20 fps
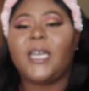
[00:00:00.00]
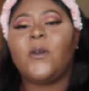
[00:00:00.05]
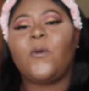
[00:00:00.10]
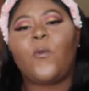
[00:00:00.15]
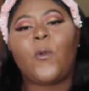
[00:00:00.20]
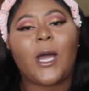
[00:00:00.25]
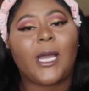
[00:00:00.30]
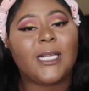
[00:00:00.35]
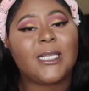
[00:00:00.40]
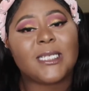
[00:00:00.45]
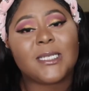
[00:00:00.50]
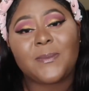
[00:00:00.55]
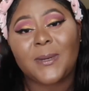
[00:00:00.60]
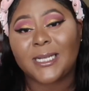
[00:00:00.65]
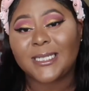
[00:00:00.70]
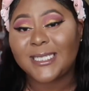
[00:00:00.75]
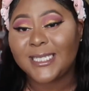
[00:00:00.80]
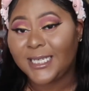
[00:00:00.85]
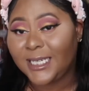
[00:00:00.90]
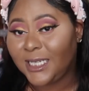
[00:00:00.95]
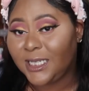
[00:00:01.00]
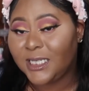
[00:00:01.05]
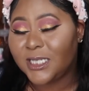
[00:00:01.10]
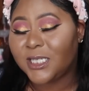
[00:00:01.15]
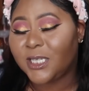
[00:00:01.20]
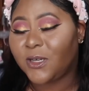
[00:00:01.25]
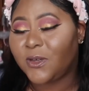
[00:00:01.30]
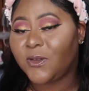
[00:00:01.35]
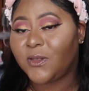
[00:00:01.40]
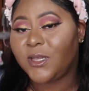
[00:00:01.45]
it whitens my teeth
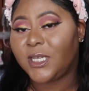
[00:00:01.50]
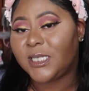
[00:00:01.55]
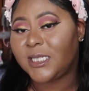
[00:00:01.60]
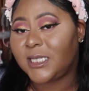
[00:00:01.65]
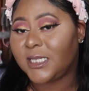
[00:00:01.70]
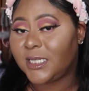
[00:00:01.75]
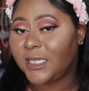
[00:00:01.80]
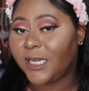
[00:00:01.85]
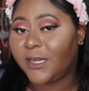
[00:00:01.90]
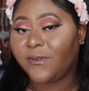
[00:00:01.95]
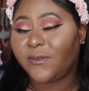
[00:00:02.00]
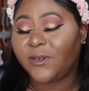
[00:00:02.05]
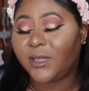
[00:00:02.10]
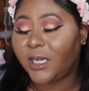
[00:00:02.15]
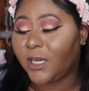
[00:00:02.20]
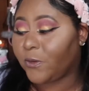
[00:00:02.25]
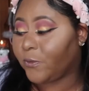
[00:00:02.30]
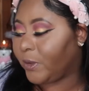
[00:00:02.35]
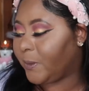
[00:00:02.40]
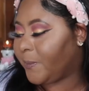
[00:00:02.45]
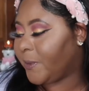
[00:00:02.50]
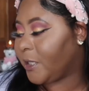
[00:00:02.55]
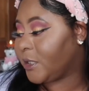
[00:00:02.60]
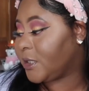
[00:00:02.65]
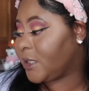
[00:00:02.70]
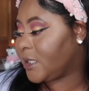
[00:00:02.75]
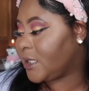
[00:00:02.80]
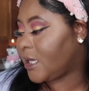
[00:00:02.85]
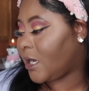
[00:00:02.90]
so this is definitely a repurchase